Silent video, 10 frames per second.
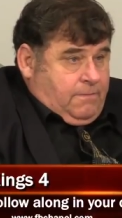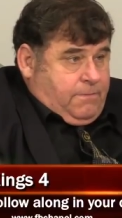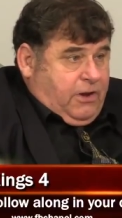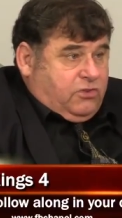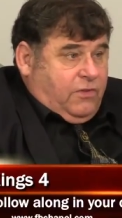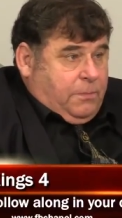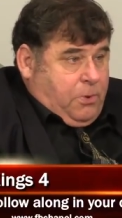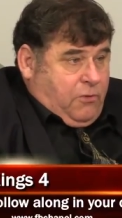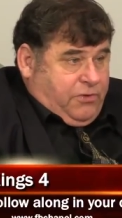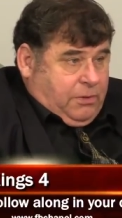picture of the
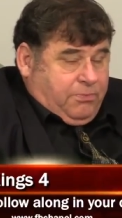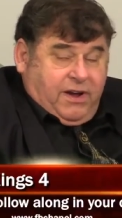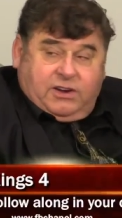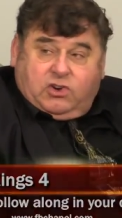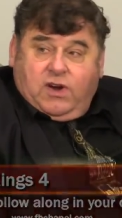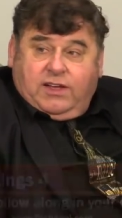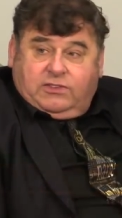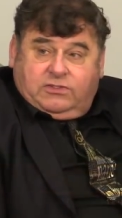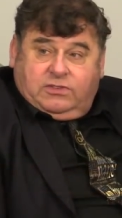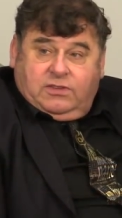perfect bride of
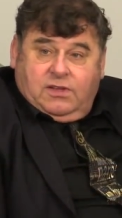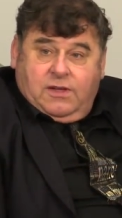Christ.